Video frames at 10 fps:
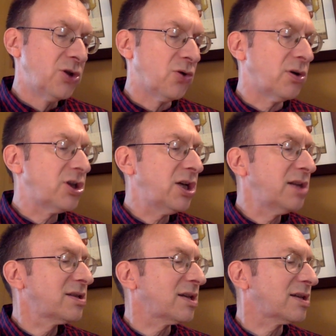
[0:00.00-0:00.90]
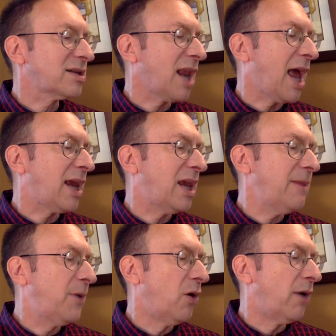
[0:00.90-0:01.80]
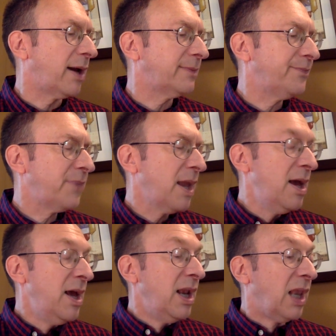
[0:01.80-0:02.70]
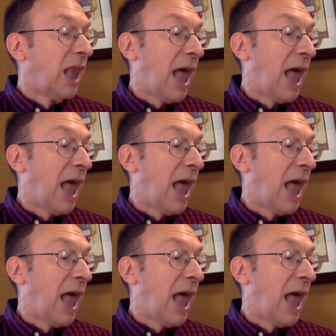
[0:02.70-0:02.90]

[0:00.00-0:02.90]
Georgie insisted I keep going.